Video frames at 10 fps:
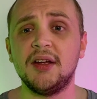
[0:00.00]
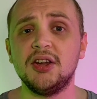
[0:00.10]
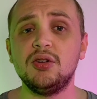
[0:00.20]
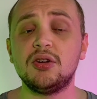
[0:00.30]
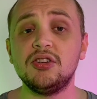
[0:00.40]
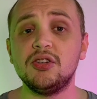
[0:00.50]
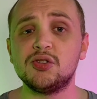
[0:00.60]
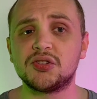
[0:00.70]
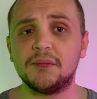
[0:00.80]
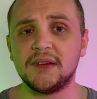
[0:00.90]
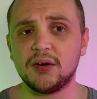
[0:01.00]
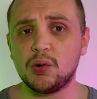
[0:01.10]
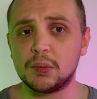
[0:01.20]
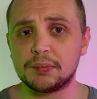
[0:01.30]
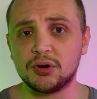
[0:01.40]
you can use something
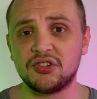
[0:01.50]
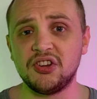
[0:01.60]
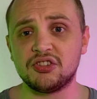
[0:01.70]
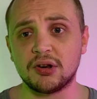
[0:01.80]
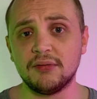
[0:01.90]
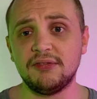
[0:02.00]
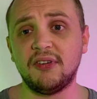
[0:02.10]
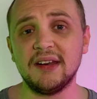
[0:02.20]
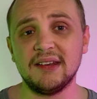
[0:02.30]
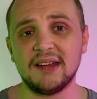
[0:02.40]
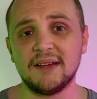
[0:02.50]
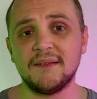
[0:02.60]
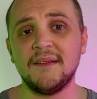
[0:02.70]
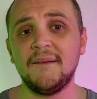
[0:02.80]
called precision finding.